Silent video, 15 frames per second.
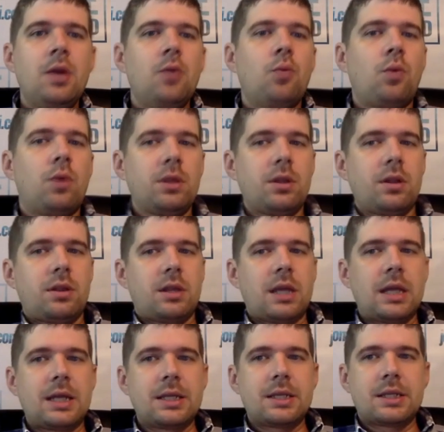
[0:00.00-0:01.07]
One of the
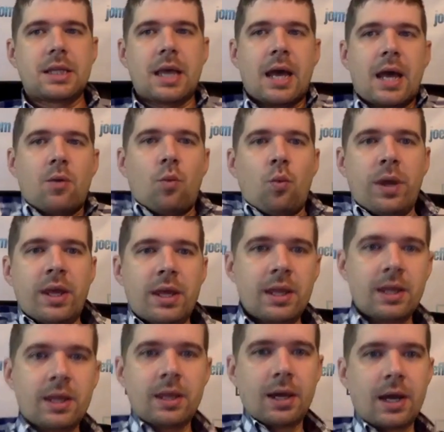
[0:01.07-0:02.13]
things that
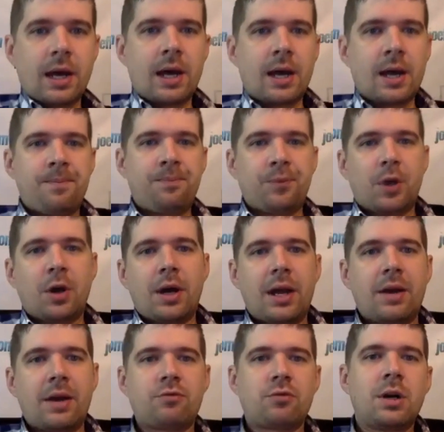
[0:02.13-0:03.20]
we
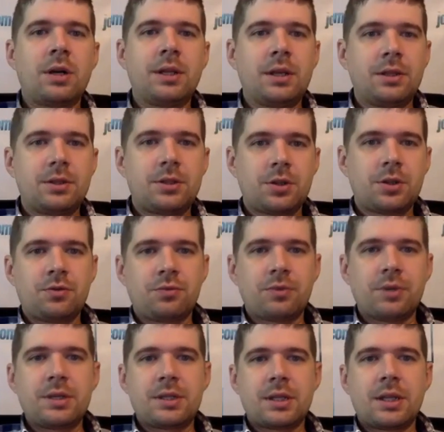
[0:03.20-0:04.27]
have run into
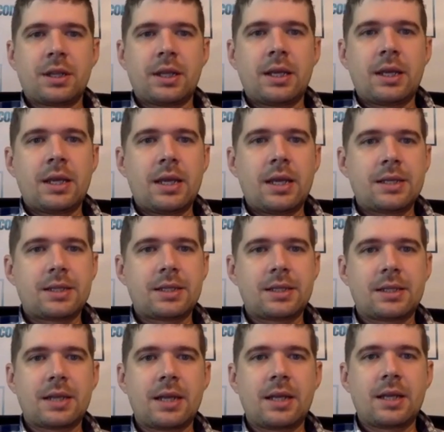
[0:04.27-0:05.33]
recently is
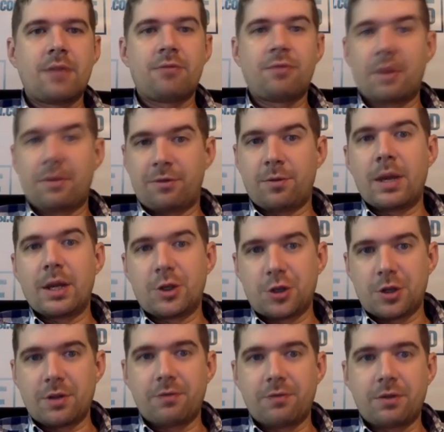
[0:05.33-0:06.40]
this idea of
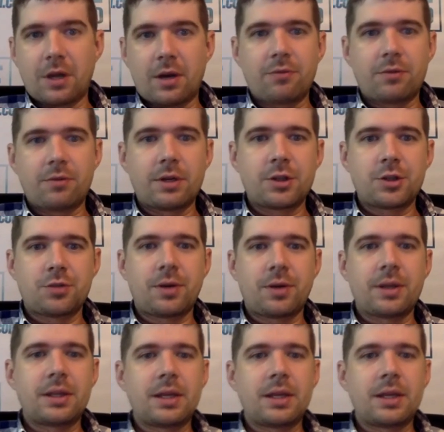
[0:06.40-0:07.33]
reformation of coverage, right?